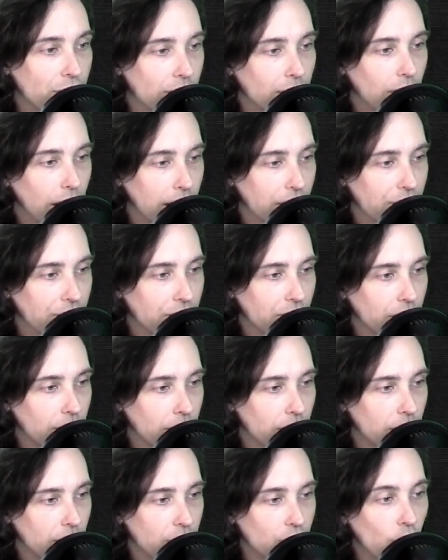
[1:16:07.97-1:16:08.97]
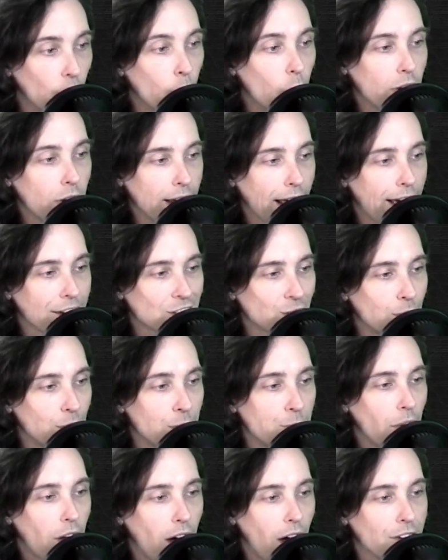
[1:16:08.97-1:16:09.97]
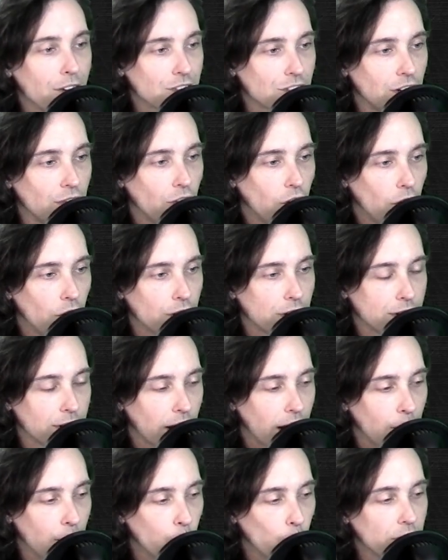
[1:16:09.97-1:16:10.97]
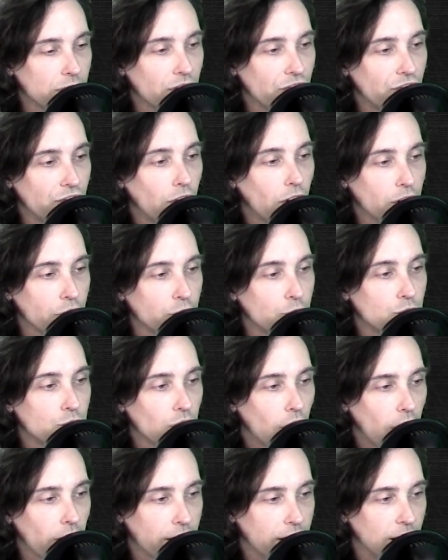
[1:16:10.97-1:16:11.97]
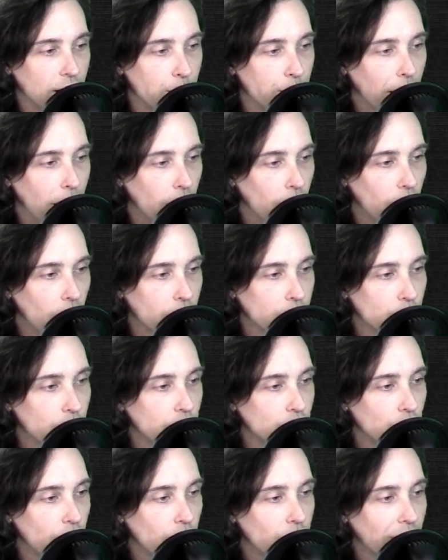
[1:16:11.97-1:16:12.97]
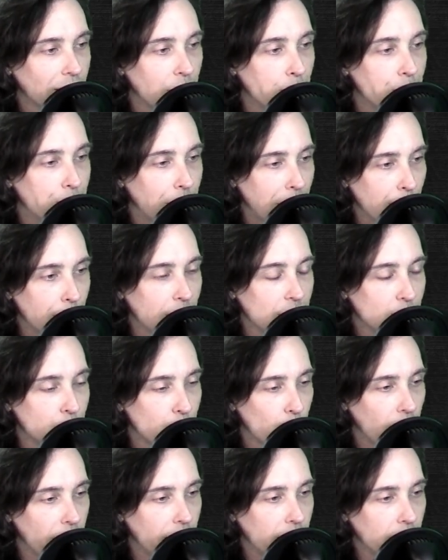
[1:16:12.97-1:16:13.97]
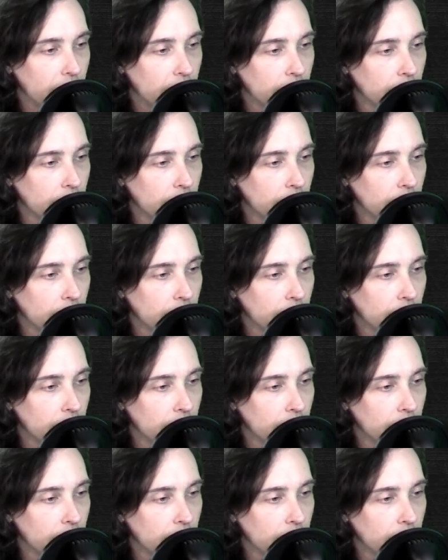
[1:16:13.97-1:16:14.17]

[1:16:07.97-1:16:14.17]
life. No one has to be positive all the time. What the fuck are you talking about? Do you have like a baby's brain?